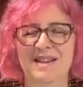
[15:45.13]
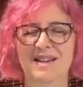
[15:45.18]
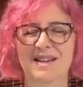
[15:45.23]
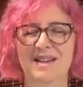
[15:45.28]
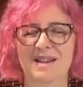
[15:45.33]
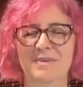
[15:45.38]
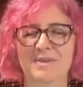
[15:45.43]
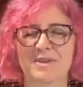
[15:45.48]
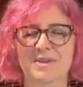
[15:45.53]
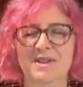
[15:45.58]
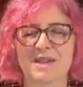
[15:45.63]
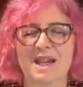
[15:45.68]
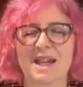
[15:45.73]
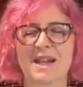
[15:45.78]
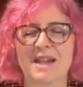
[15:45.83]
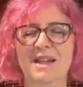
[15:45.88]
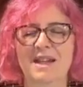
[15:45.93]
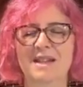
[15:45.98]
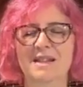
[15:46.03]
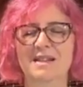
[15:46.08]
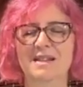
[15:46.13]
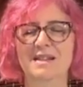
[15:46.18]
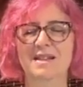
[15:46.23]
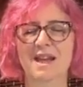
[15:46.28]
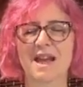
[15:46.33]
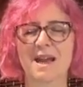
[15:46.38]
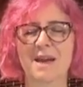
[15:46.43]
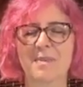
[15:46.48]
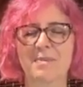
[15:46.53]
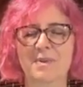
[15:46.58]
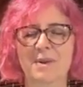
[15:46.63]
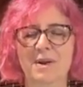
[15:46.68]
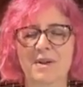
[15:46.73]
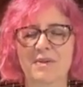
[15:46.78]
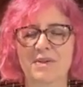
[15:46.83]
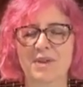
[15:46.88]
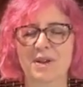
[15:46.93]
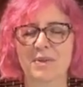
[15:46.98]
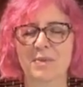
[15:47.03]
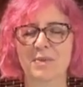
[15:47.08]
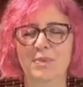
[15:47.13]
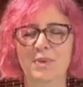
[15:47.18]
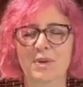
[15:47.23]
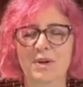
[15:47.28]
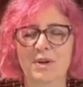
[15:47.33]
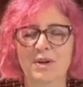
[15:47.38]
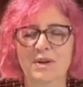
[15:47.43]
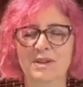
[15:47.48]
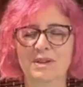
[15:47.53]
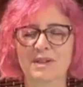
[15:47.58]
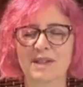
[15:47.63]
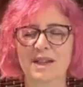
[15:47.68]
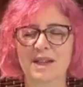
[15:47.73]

We're standing at the top of the world